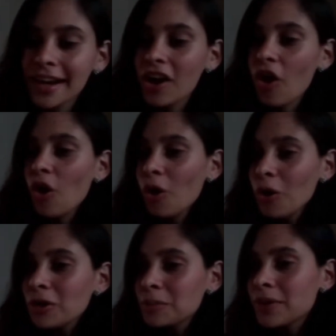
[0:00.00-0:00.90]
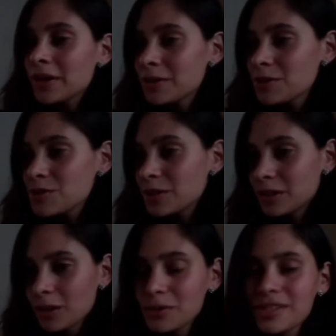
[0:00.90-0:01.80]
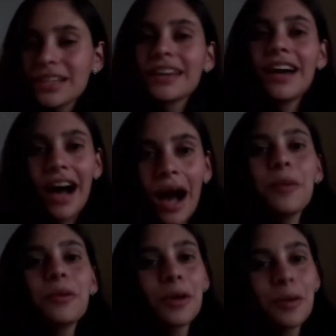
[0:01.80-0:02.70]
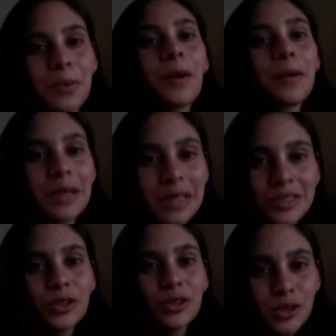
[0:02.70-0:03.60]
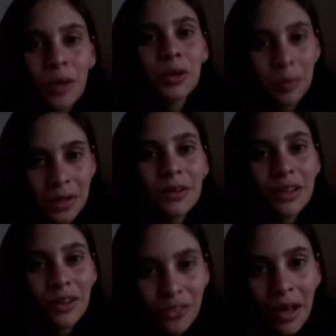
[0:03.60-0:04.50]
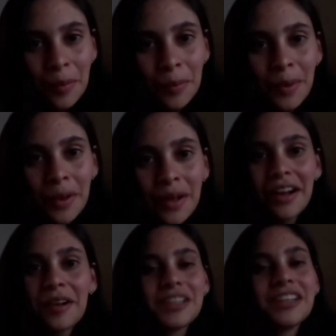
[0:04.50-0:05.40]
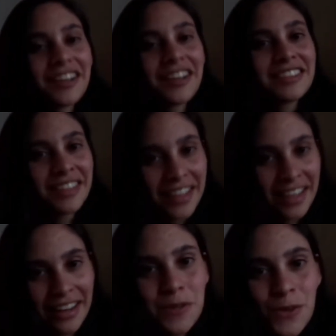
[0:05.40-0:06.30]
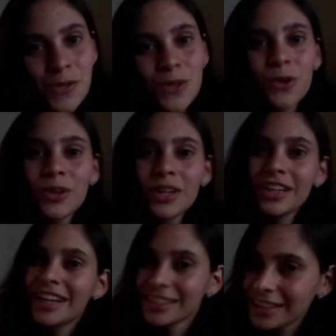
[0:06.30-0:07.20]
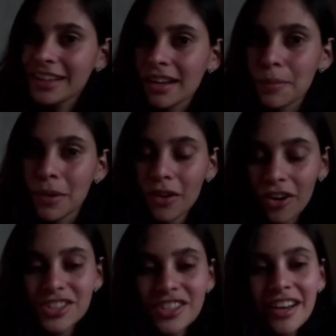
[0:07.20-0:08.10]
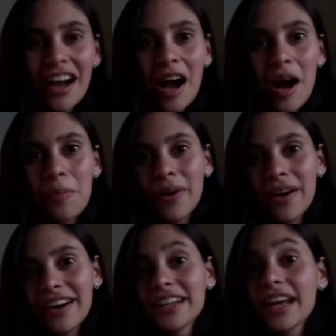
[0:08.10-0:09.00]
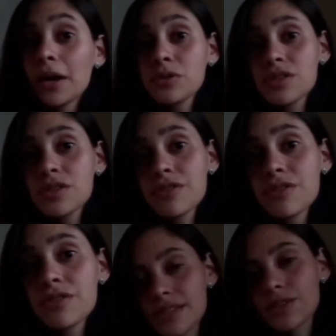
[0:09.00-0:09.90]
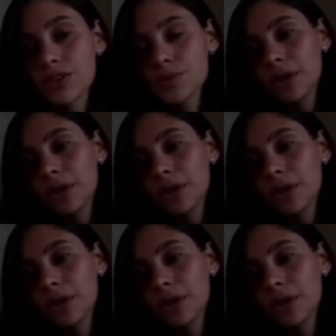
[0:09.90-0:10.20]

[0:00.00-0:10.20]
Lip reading: or Emperor's New Clothes. Like, I'm gonna probably do some commentary on them because they add up to the story and they add up a lot. But I want to focus on This is Gospel,